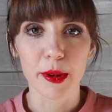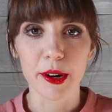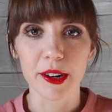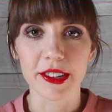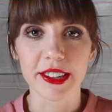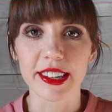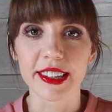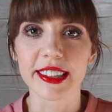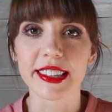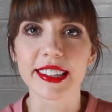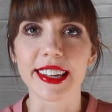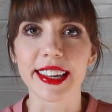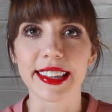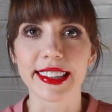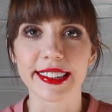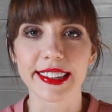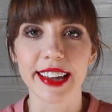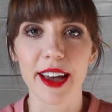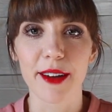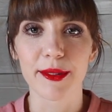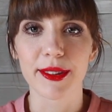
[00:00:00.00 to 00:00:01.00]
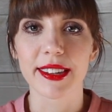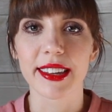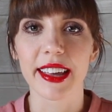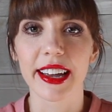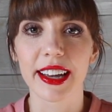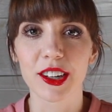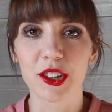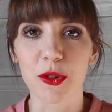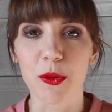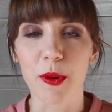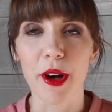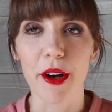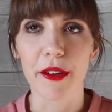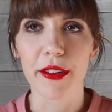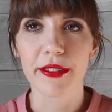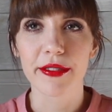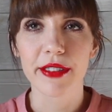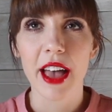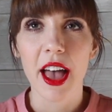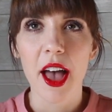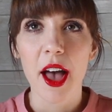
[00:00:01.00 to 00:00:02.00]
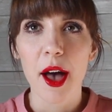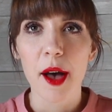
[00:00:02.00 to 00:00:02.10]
person since I was like 12,